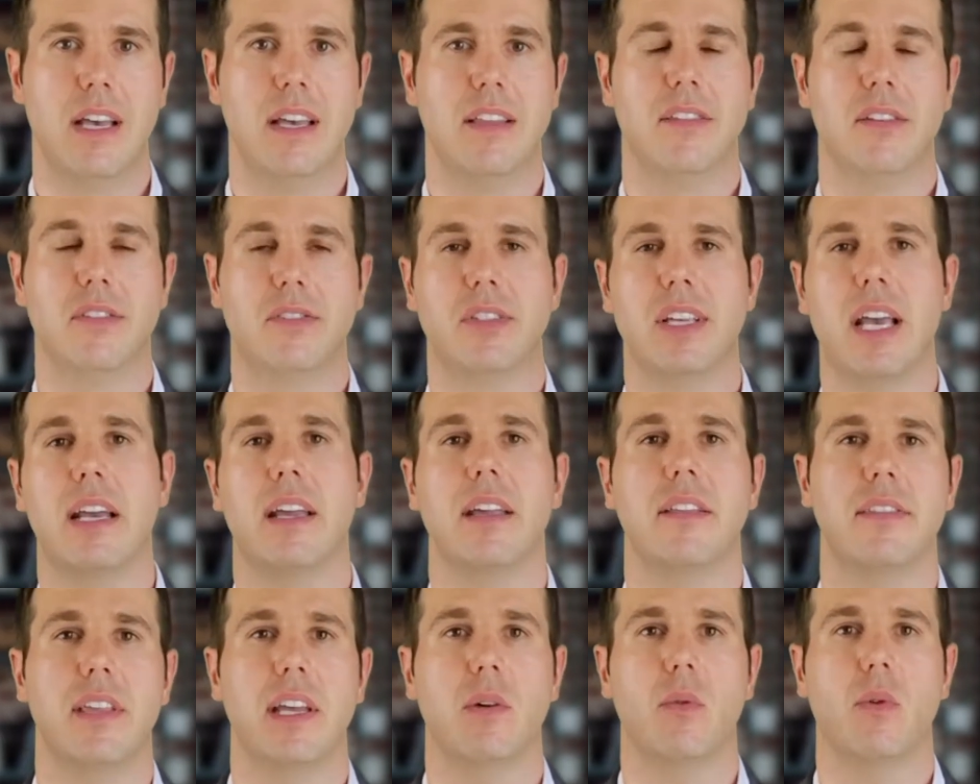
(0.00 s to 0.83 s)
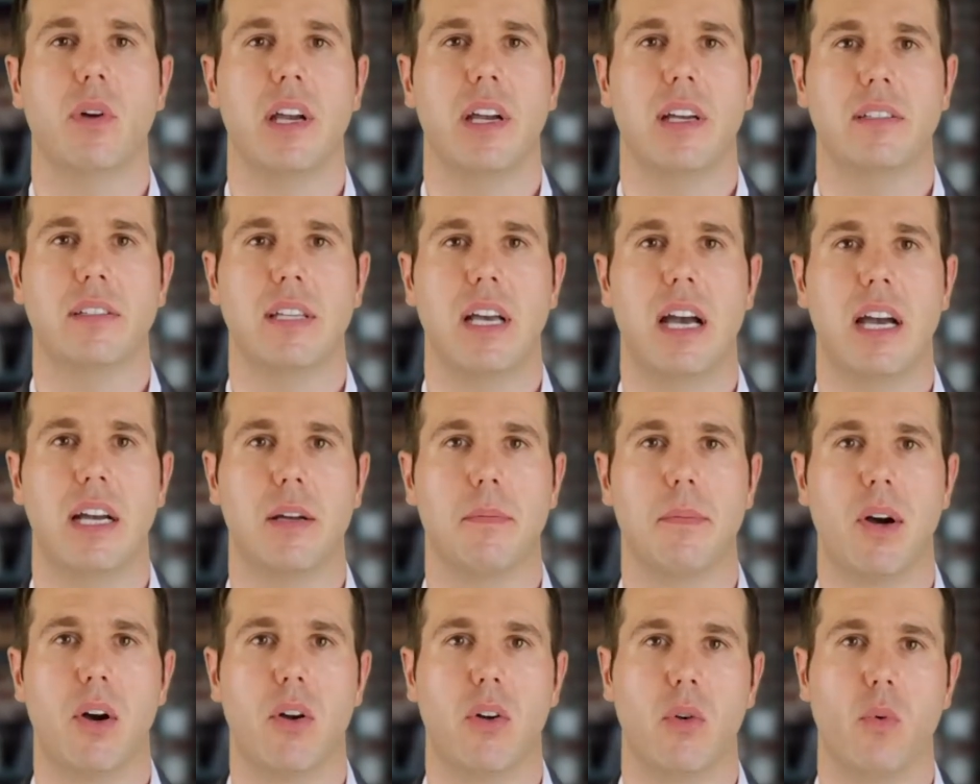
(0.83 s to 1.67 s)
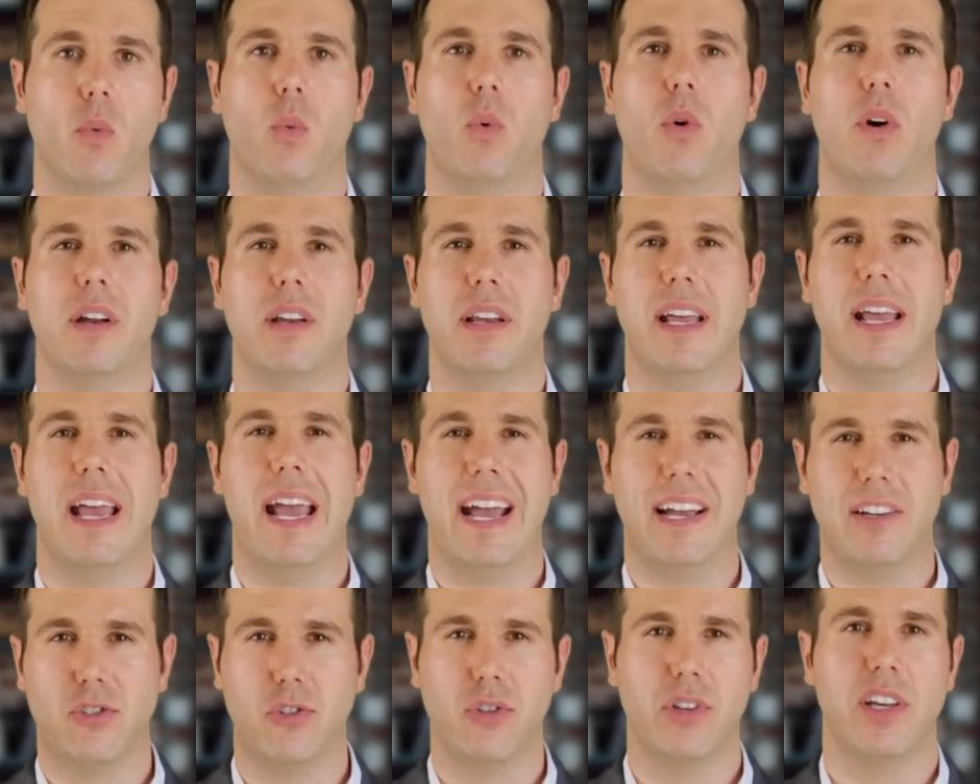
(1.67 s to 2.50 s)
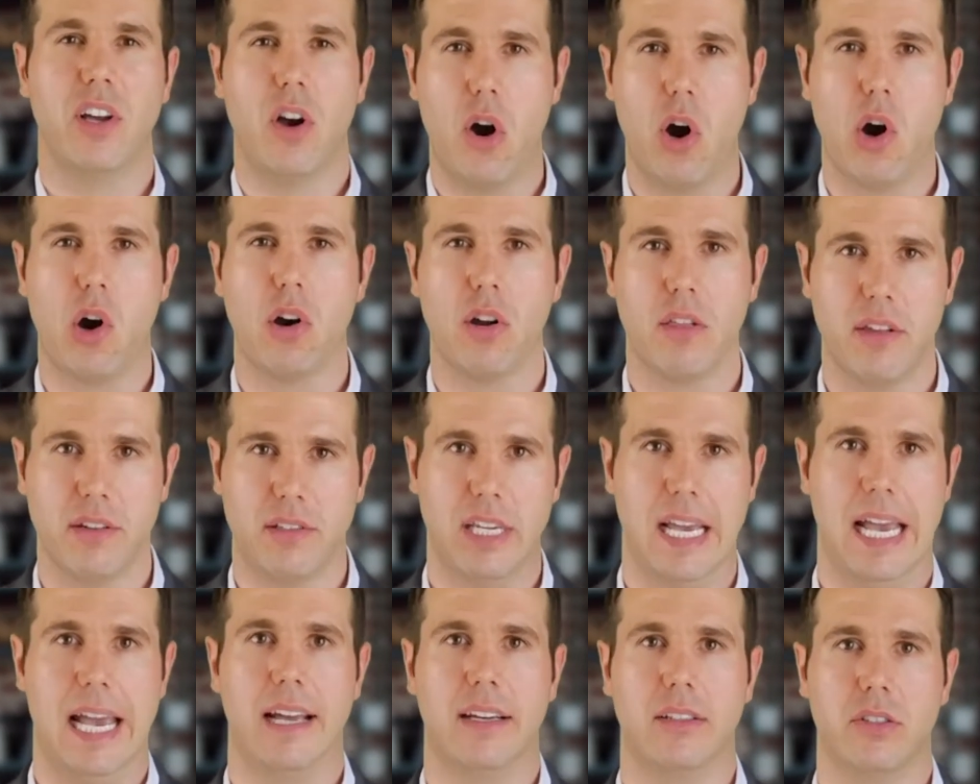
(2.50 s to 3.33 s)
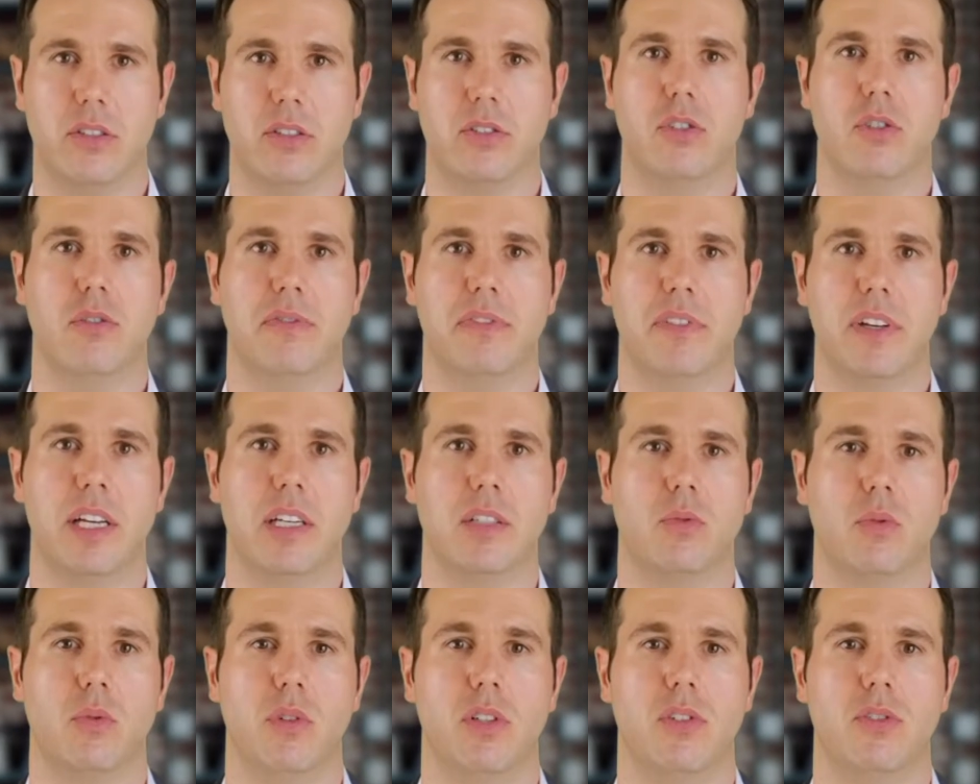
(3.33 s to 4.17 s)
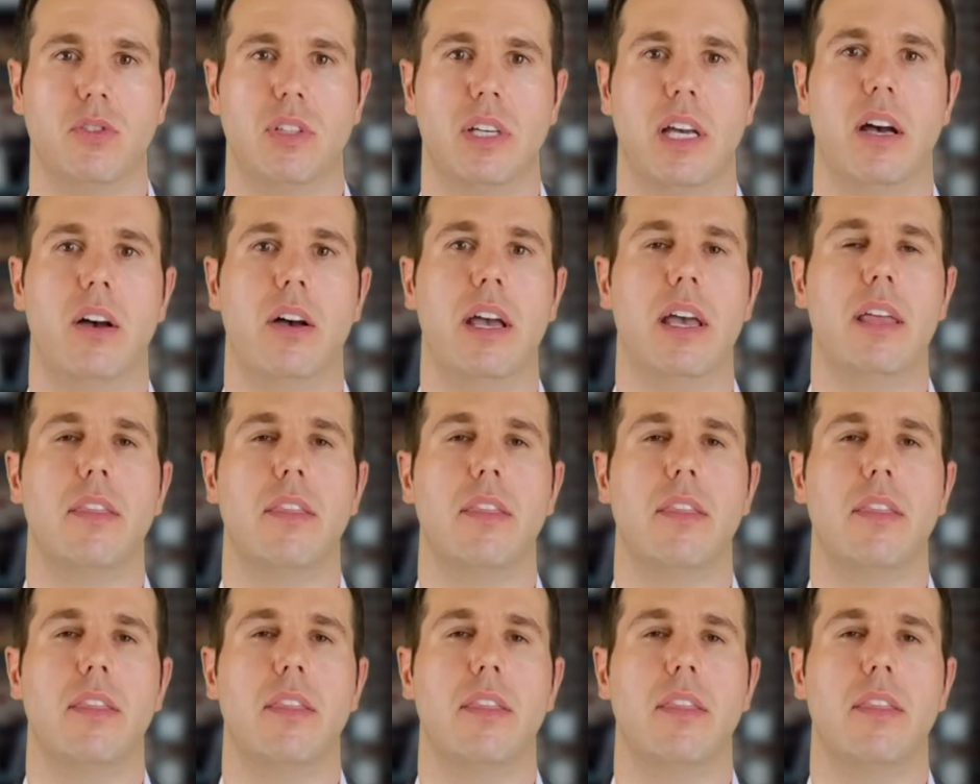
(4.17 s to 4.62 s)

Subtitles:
The second thing we're going to talk about are what actually are the taxes you face when you sell.